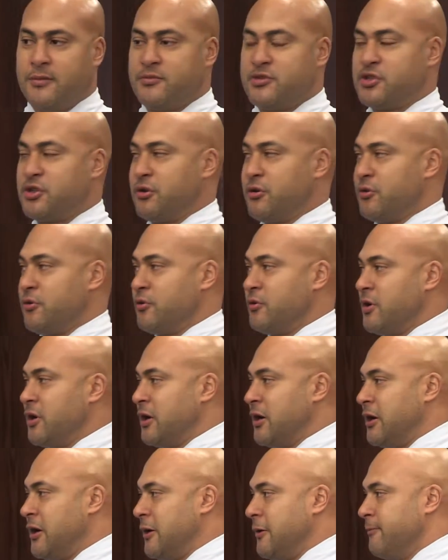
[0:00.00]

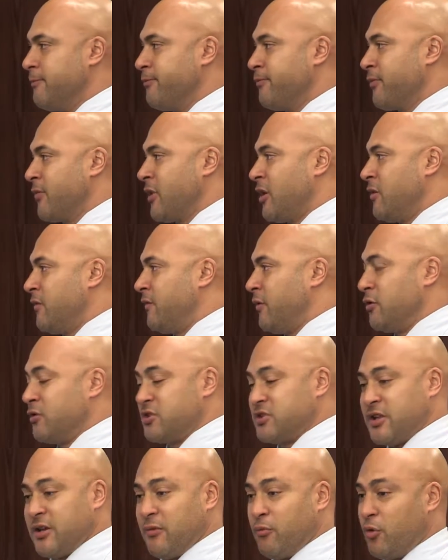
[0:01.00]
to
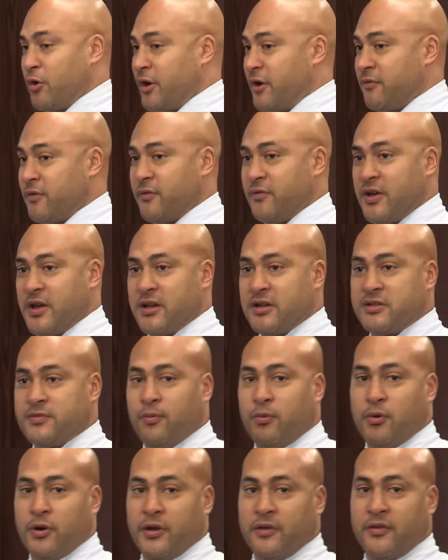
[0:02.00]
folks at whatever vantage
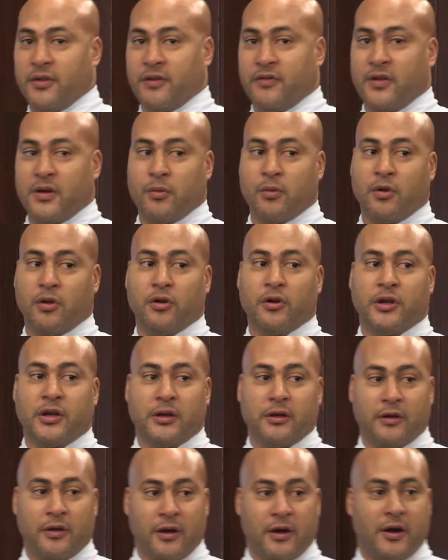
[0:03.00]
point that they were
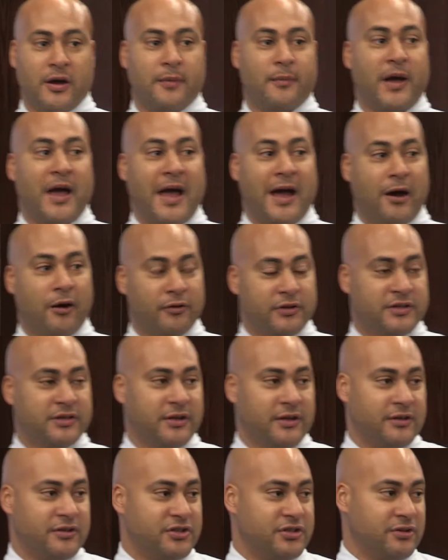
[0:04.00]
looking out
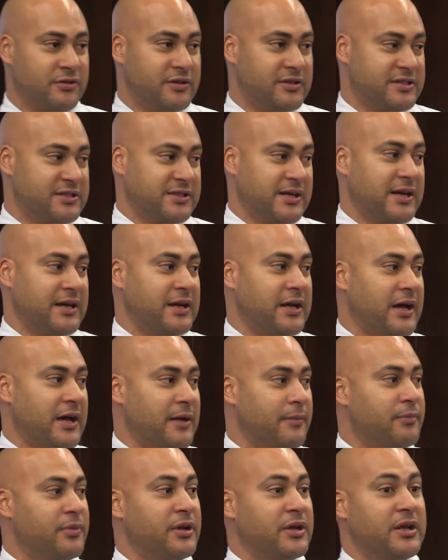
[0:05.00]
into the site
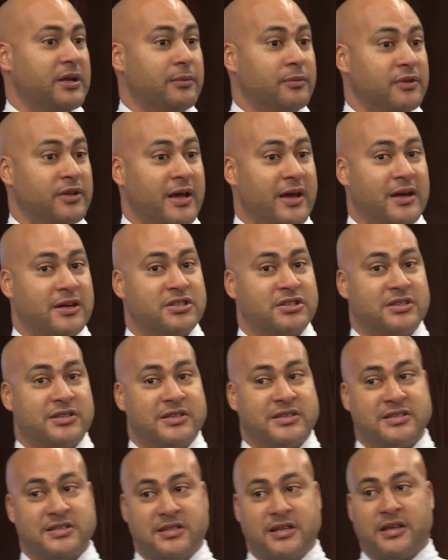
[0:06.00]
at, being able to actually
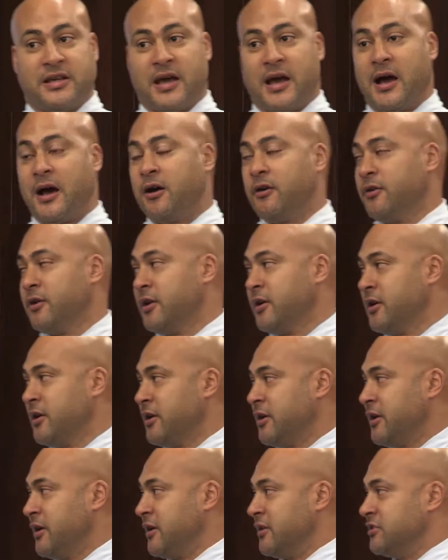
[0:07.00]
see out.
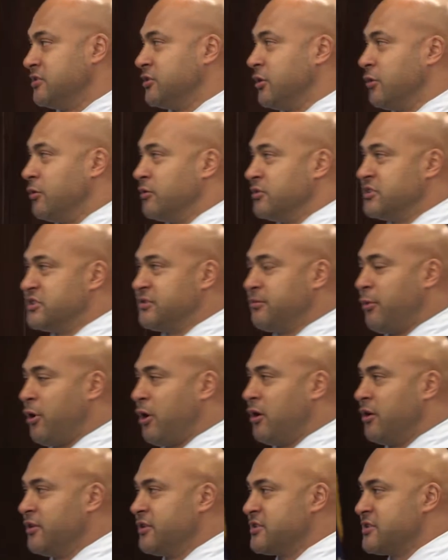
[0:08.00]
And so
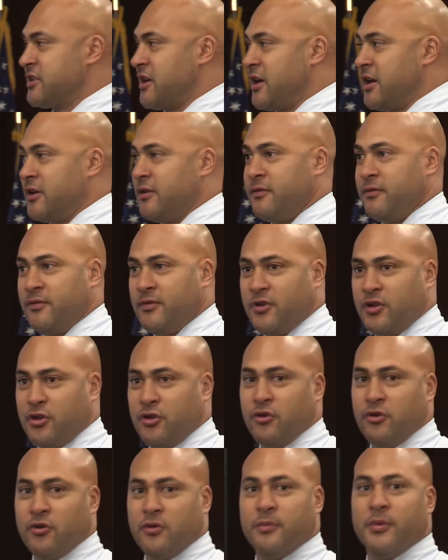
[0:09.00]
small design
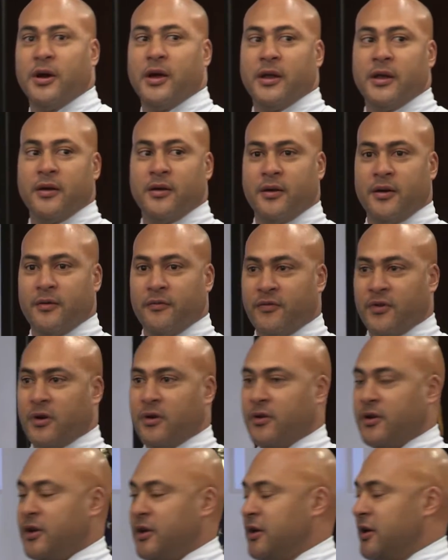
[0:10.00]
cue, but
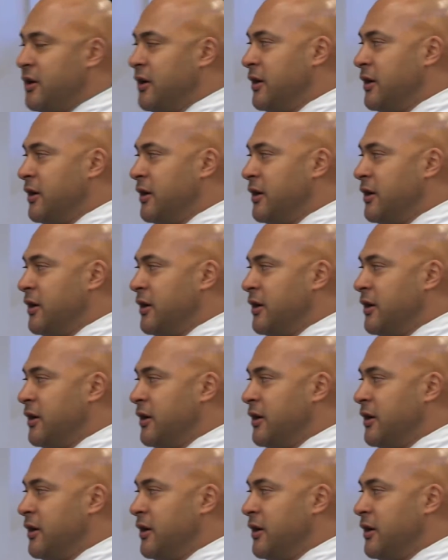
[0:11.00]
very